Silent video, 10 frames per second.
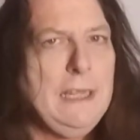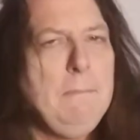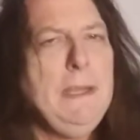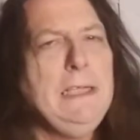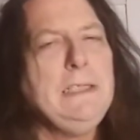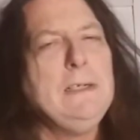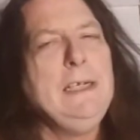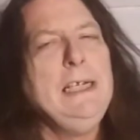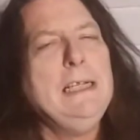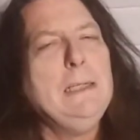then
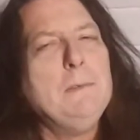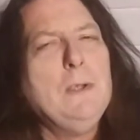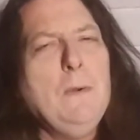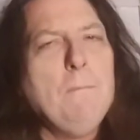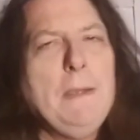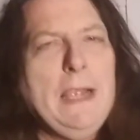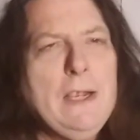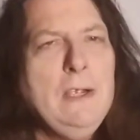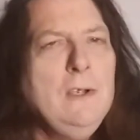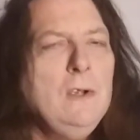basically ended up going
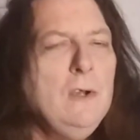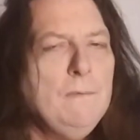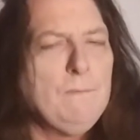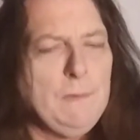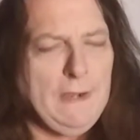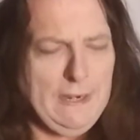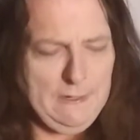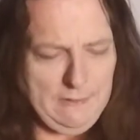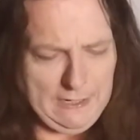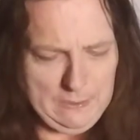back from
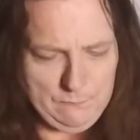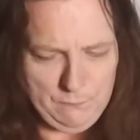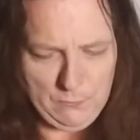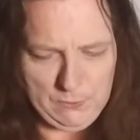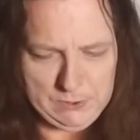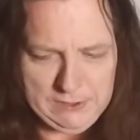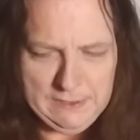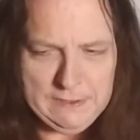Ironforge,